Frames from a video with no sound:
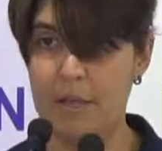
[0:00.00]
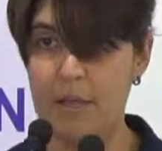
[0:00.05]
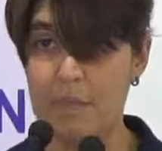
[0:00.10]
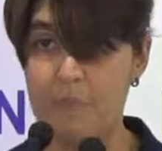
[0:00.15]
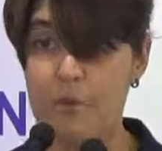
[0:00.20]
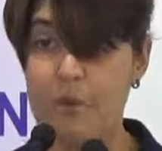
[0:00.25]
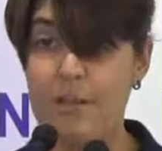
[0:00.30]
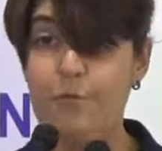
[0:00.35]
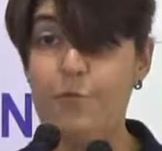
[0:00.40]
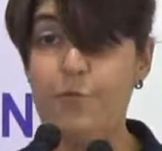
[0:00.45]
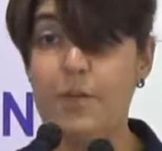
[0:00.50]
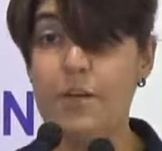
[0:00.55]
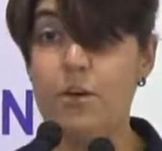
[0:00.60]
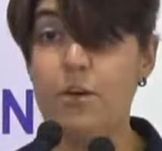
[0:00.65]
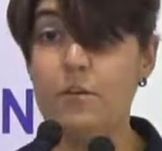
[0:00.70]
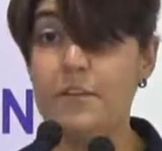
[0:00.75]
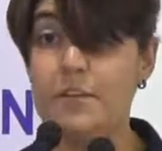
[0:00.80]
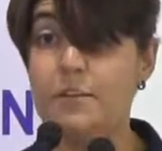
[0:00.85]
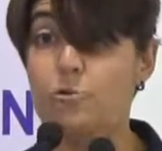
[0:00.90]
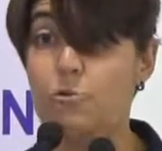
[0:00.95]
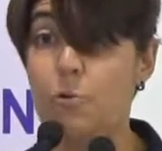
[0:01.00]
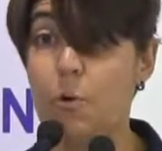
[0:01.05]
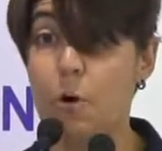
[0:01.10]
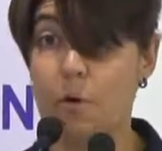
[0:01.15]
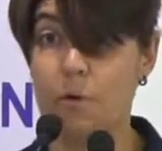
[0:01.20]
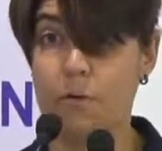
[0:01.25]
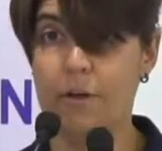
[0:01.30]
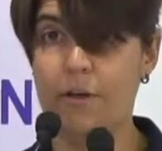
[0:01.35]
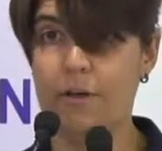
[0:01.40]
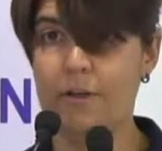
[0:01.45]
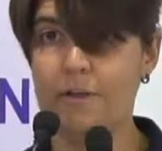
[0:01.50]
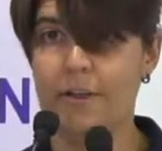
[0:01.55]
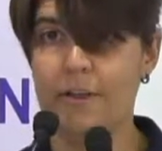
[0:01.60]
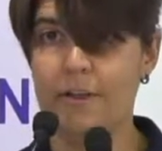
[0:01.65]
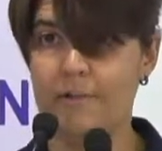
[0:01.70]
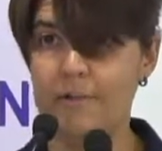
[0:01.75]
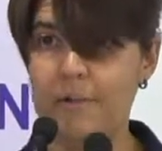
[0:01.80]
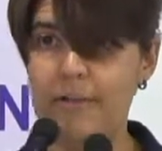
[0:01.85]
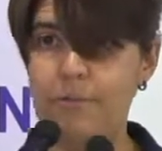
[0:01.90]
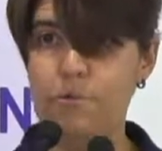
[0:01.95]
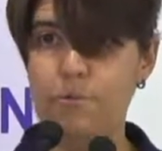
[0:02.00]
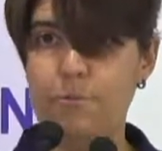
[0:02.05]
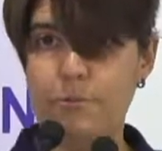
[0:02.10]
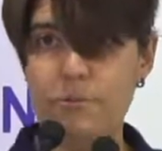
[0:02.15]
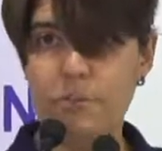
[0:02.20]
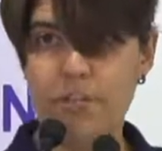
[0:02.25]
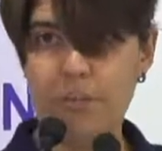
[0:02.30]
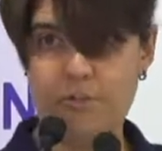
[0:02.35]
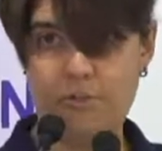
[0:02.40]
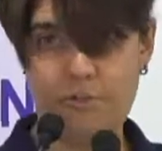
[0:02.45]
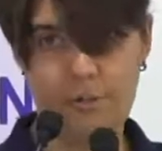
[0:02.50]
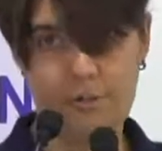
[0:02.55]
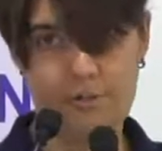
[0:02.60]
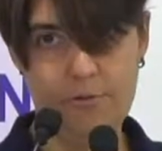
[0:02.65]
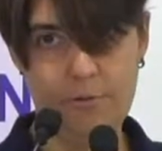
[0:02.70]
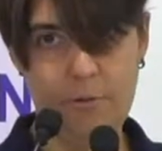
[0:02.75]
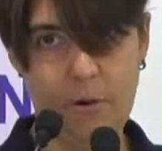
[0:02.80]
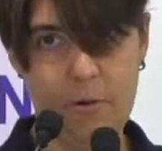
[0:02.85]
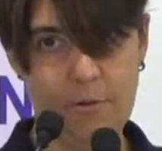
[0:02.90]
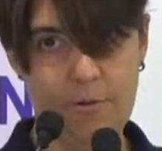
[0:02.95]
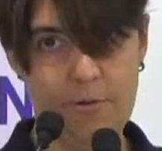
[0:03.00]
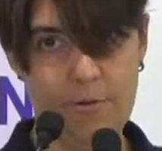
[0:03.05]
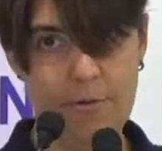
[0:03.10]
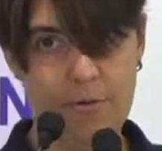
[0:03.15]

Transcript: But if we got it wrong, then the projection is wrong.